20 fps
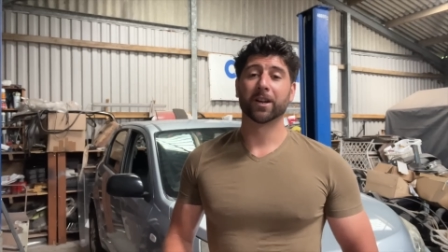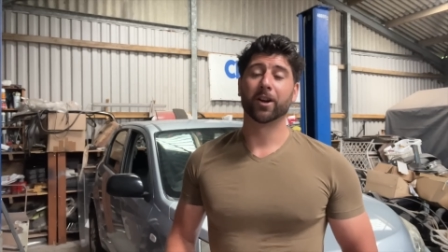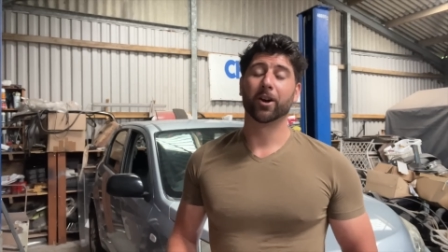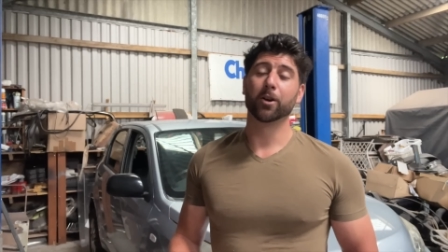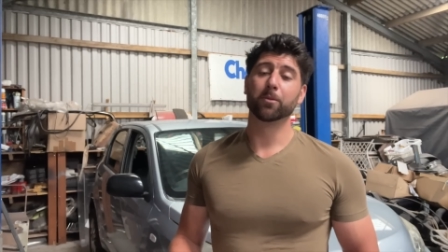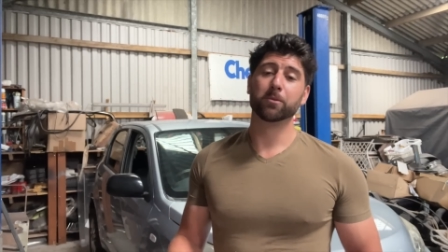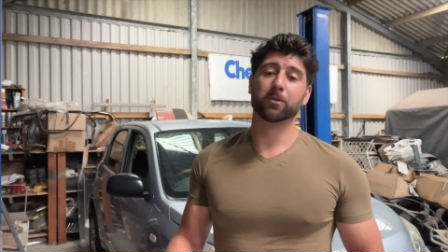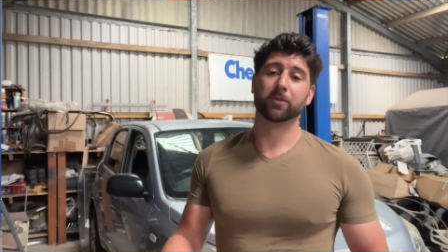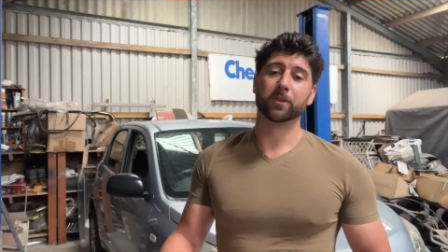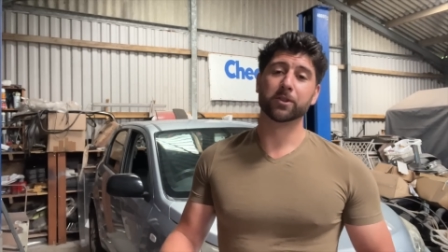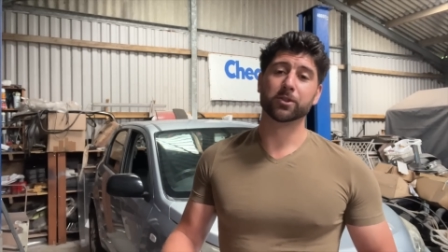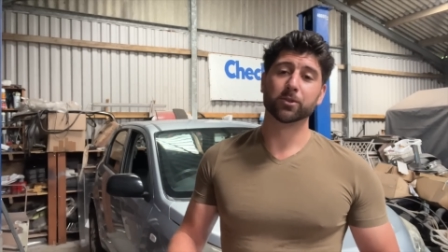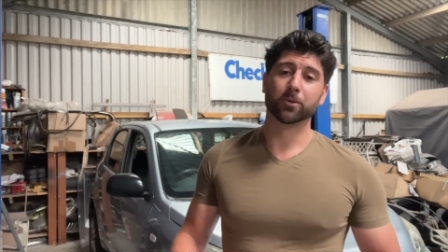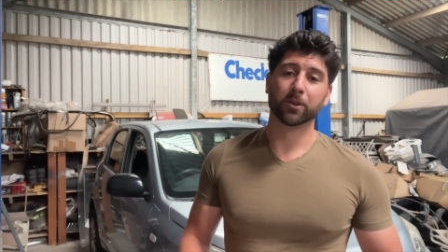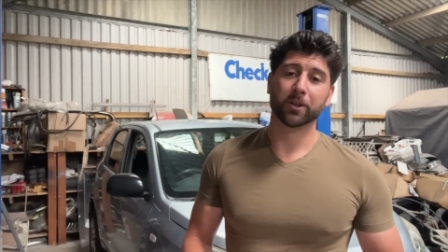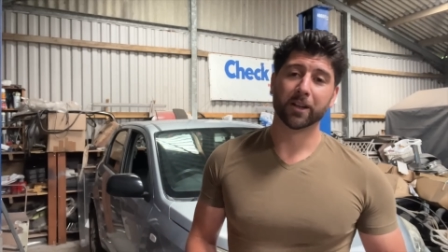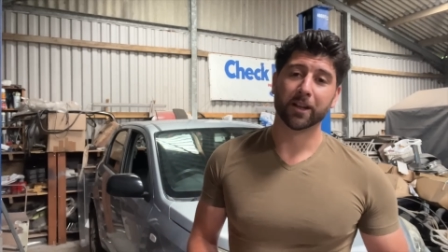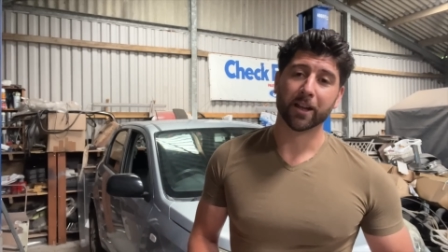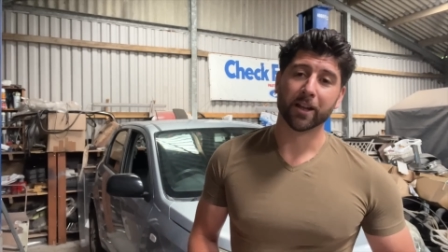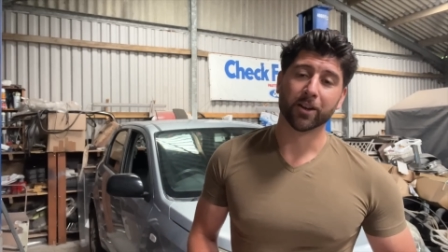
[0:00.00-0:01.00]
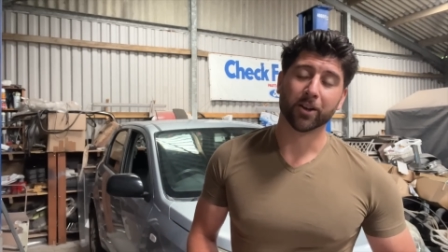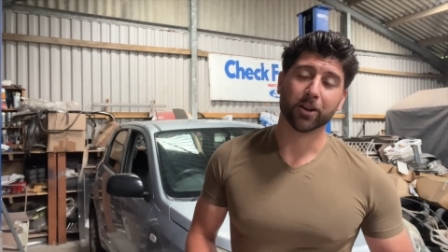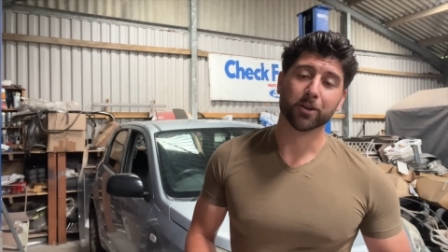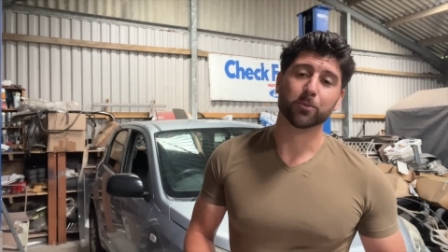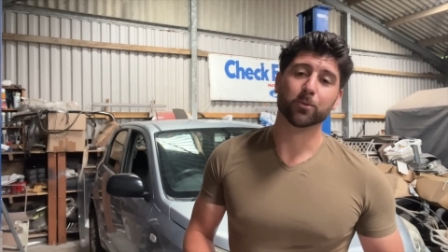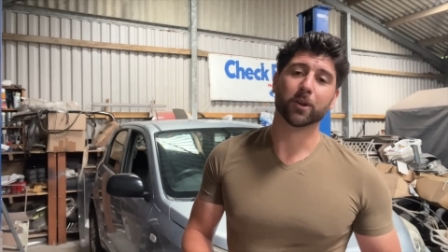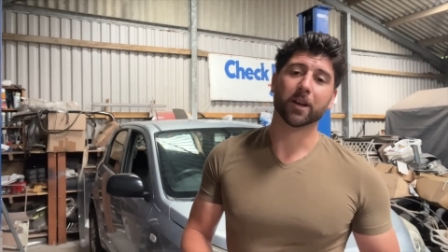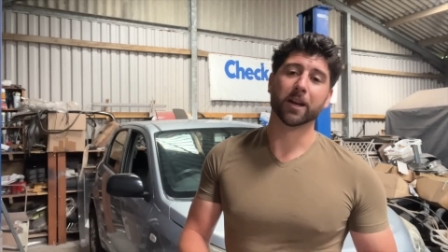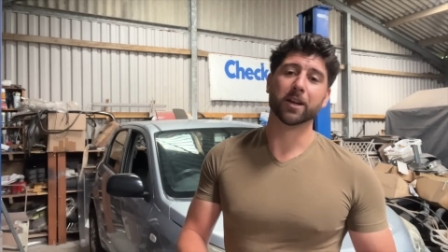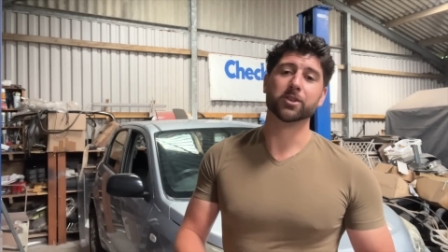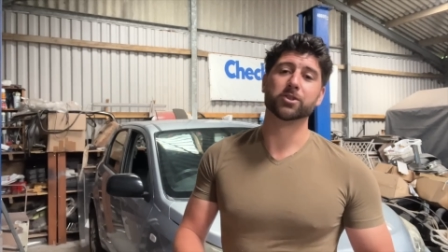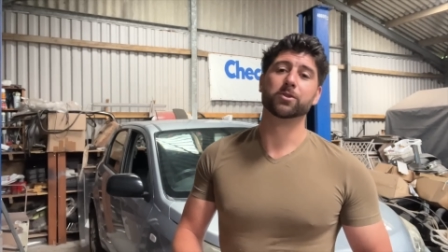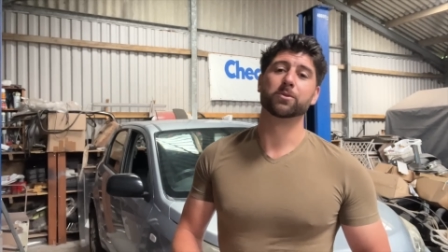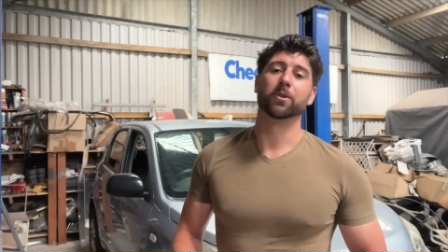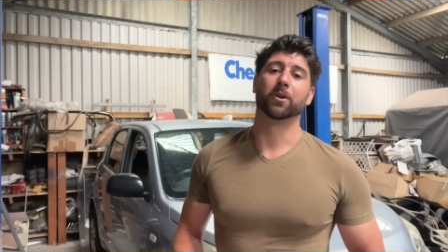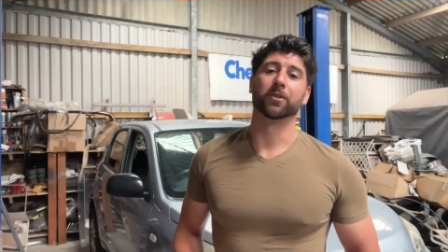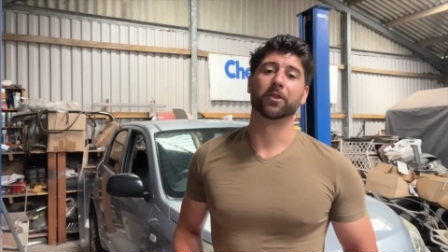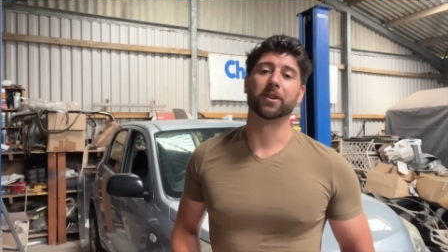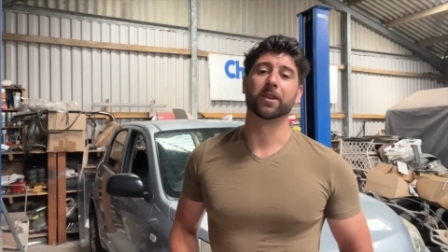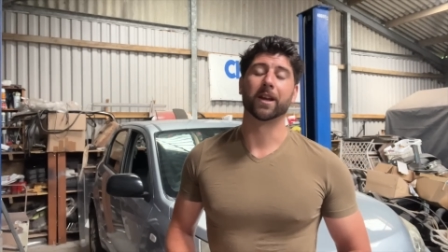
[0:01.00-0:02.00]
I hope you've enjoyed it and I will catch you
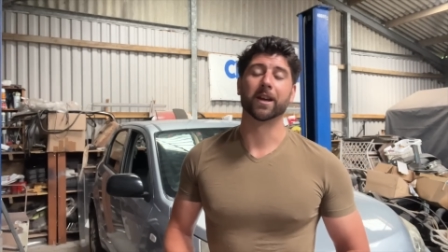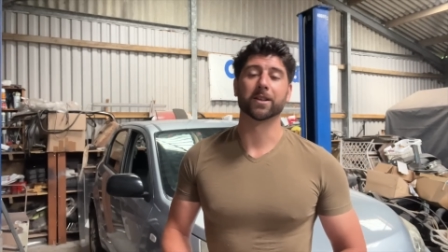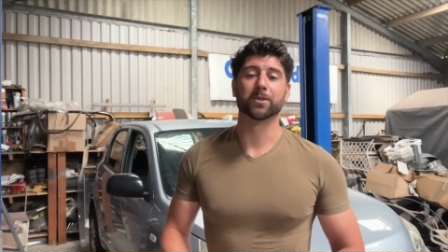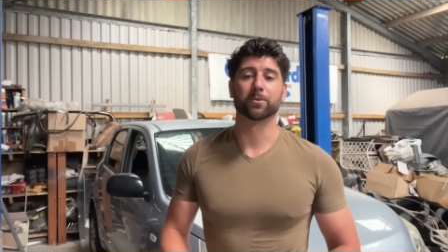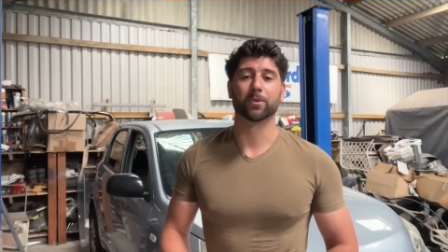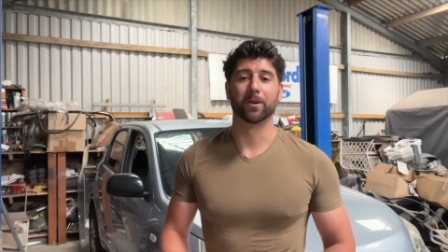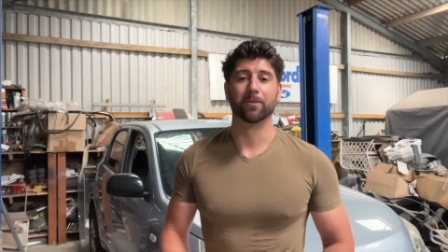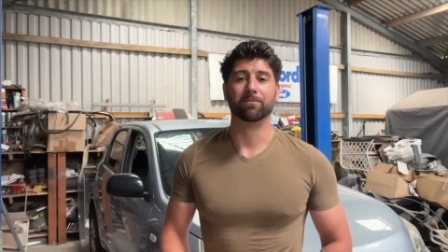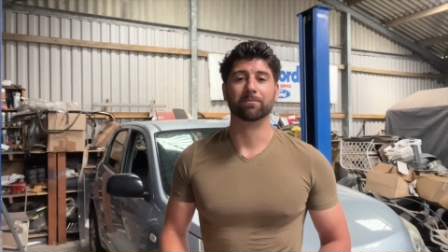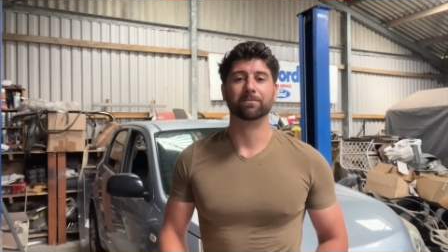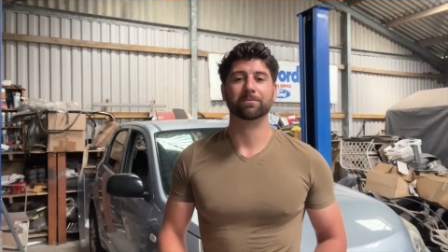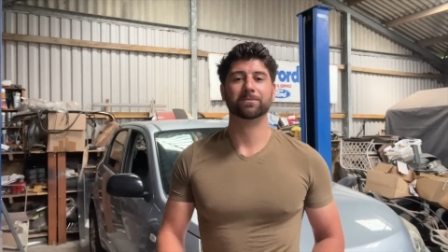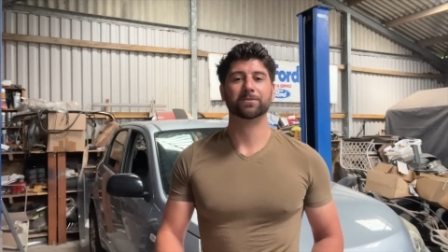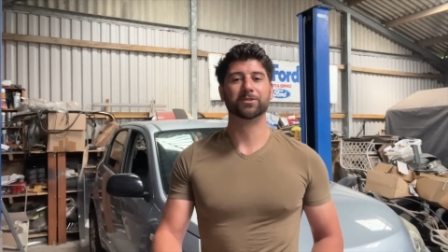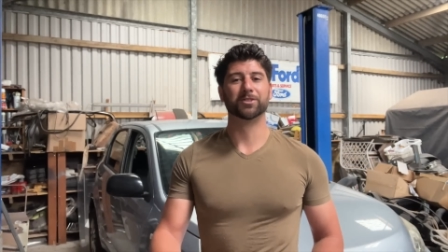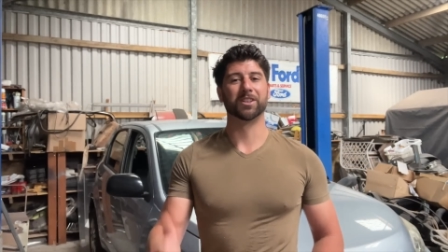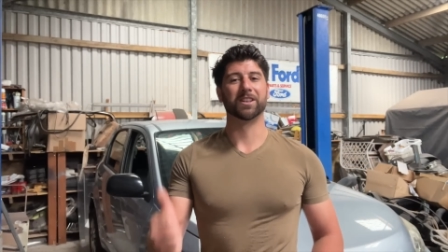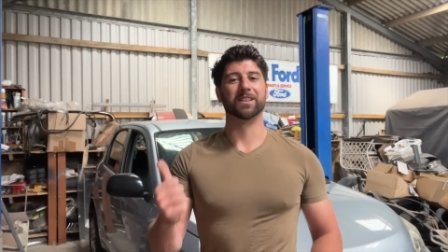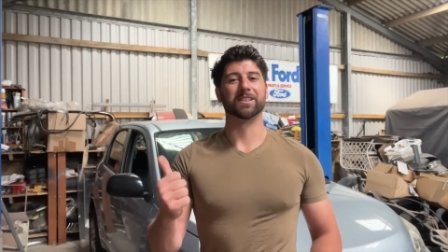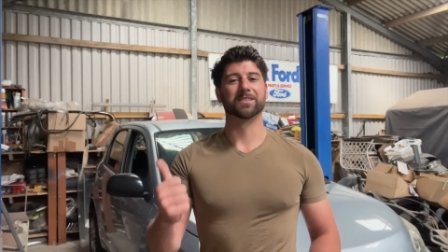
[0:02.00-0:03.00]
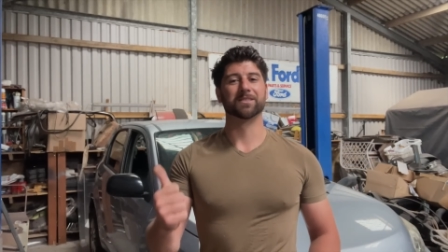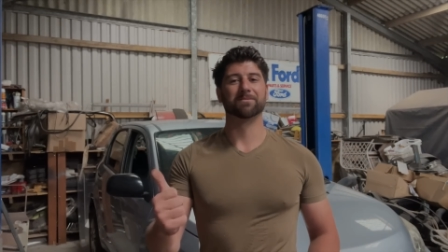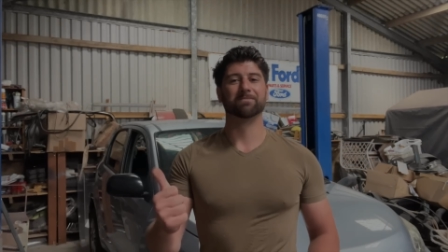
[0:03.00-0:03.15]
on the next one. Cheers.